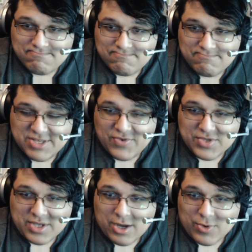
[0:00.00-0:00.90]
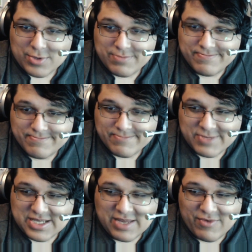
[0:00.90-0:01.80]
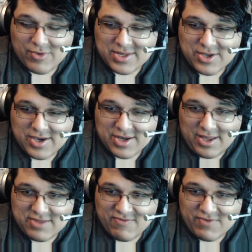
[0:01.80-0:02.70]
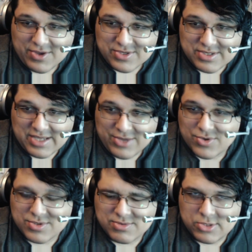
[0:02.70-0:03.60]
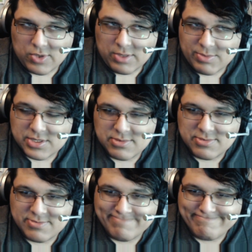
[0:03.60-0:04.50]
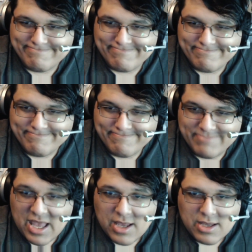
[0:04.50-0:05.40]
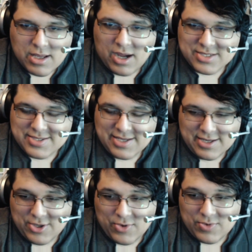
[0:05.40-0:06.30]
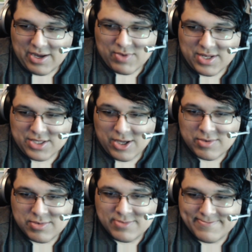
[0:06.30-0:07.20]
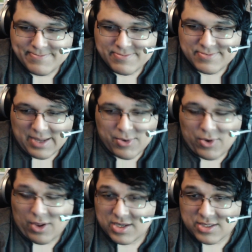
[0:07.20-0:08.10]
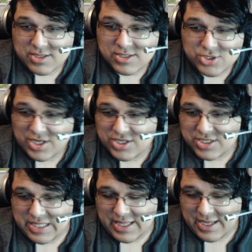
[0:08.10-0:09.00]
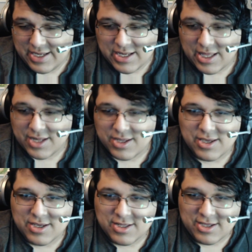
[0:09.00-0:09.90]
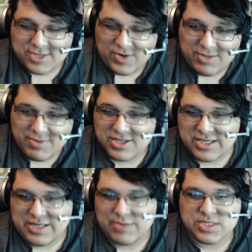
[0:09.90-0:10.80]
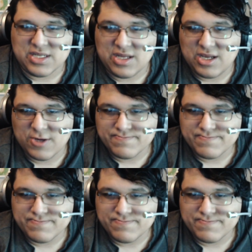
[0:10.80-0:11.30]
this was awkward because I never really know how to end videos and or streams. Honestly, I don't. I really don't. I'm prolonging this. Should I just let it hit like 20 minutes and I'm just sitting here?